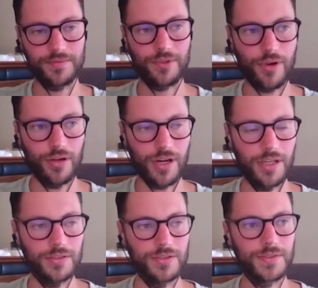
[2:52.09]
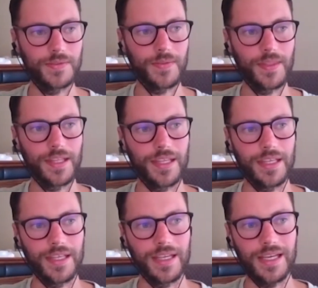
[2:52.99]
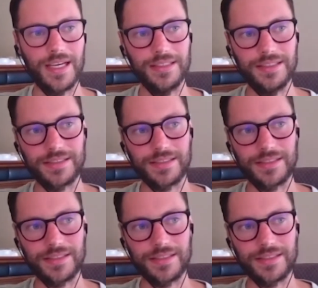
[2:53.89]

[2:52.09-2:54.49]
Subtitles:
grow close. And